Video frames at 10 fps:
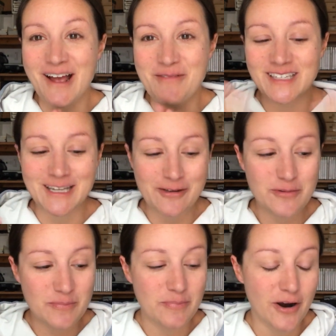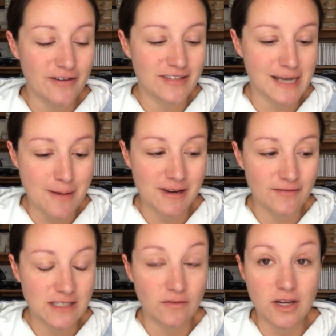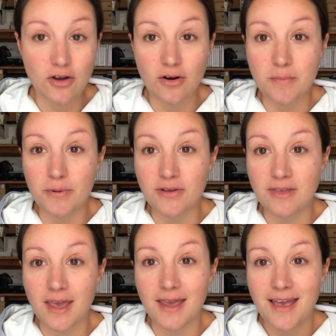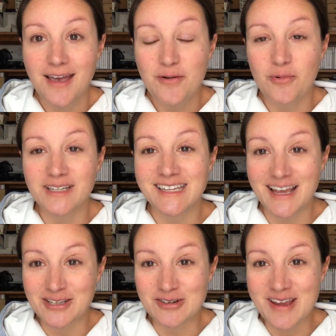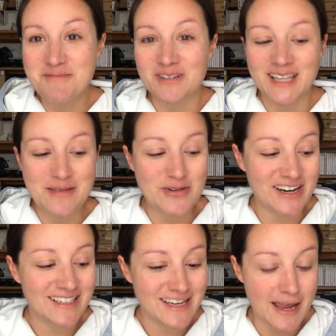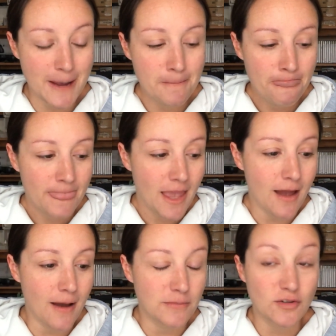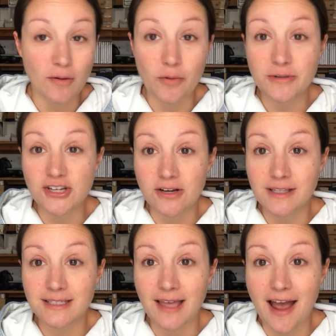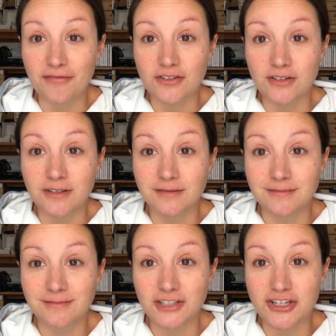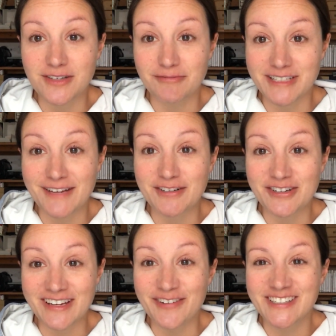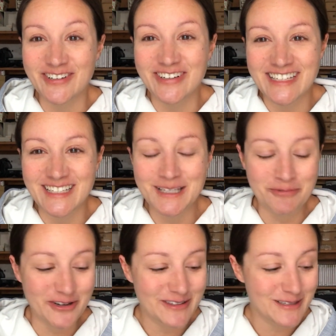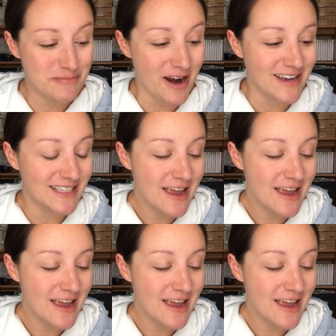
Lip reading: That's another part of the timing of this video. Her birthday was yesterday, and we're celebrating today. So I won't be sharing this till after she's received her gift, so it doesn't spoil the surprise.